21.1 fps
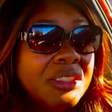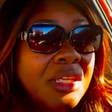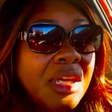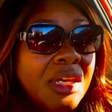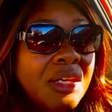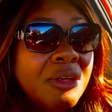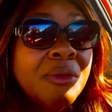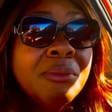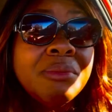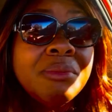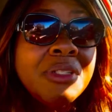
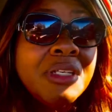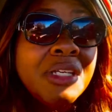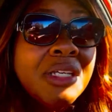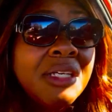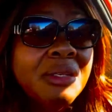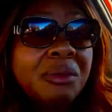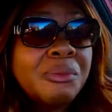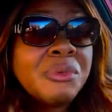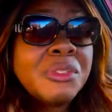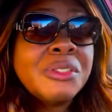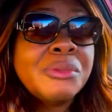
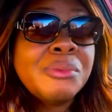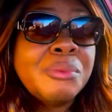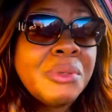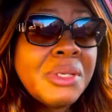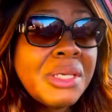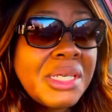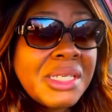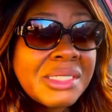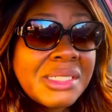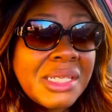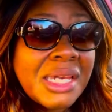Gumta was with
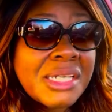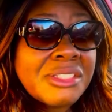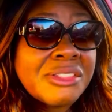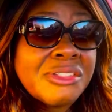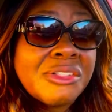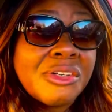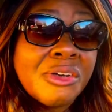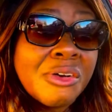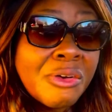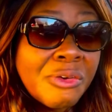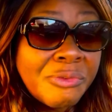his
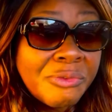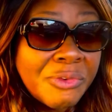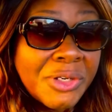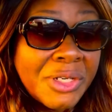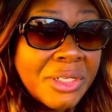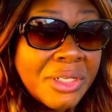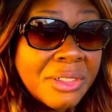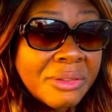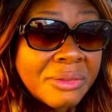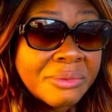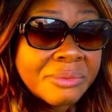ex-girlfriend.